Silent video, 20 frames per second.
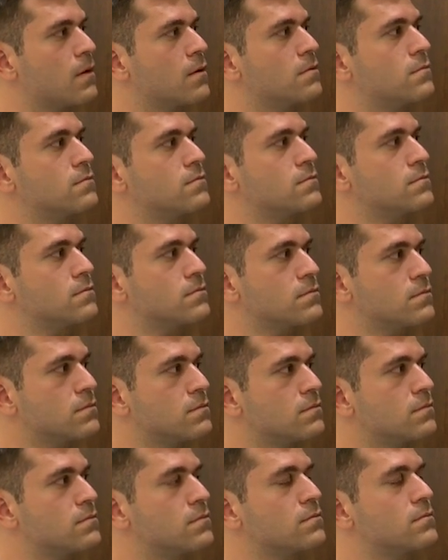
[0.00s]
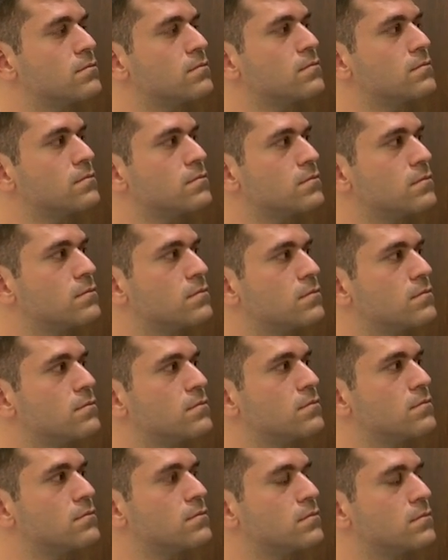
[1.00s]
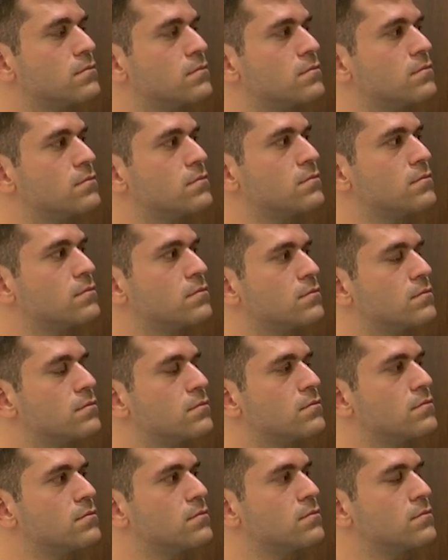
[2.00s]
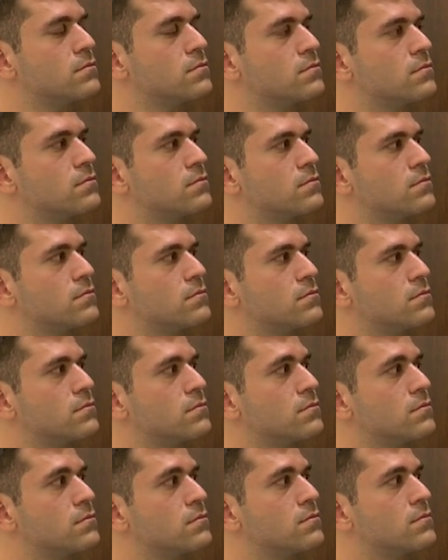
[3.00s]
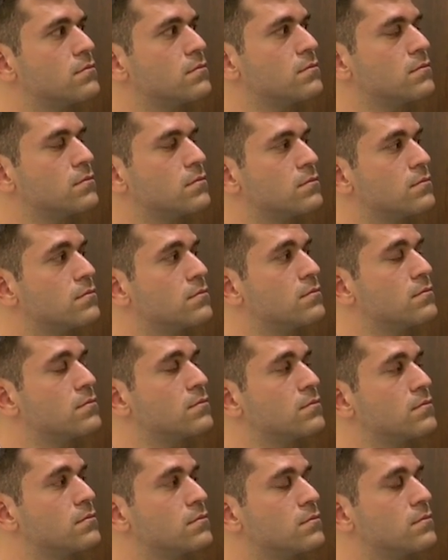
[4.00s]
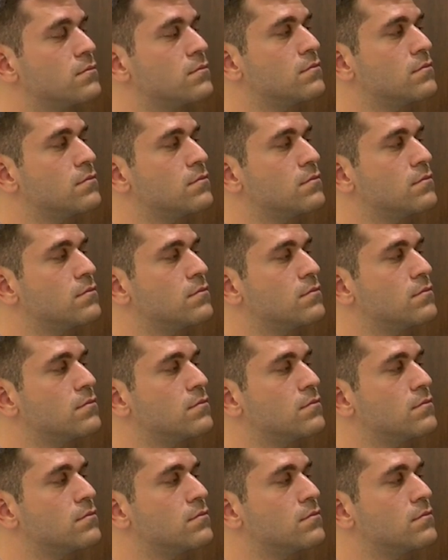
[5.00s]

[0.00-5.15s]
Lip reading: This person isn't speaking.